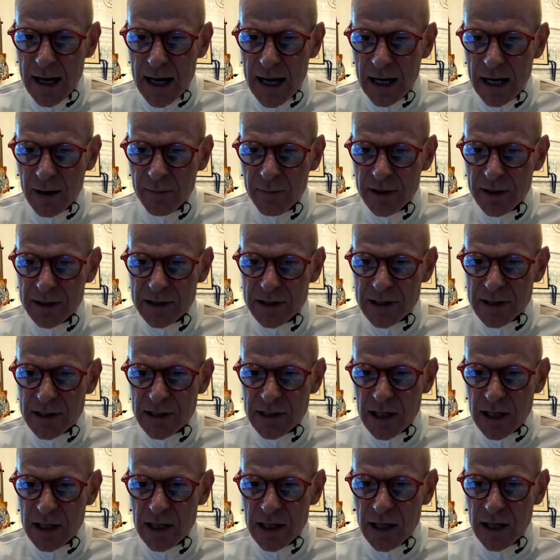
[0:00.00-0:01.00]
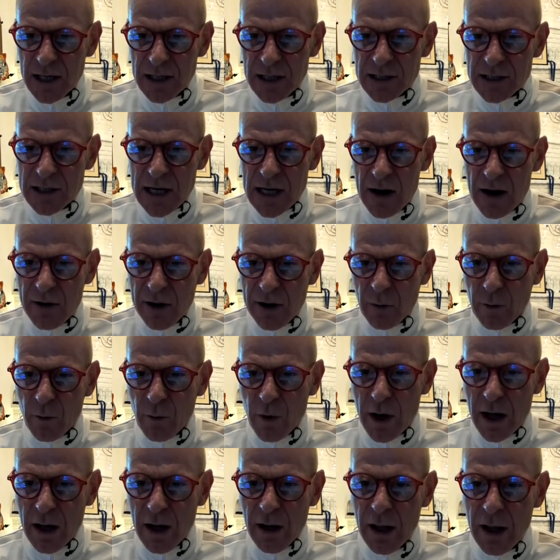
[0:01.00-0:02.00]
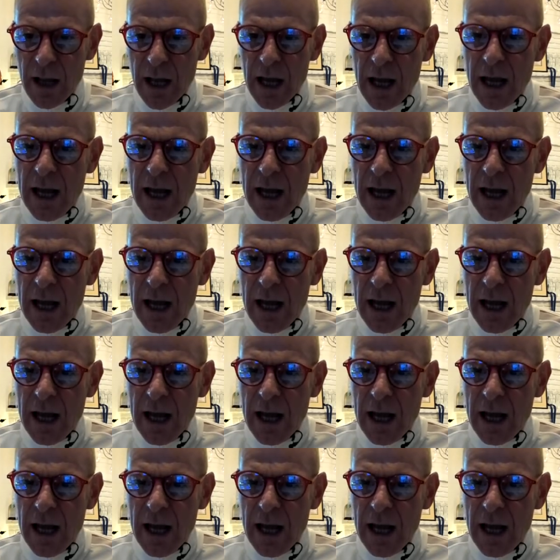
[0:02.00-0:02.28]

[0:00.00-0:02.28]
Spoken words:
elements sounding well?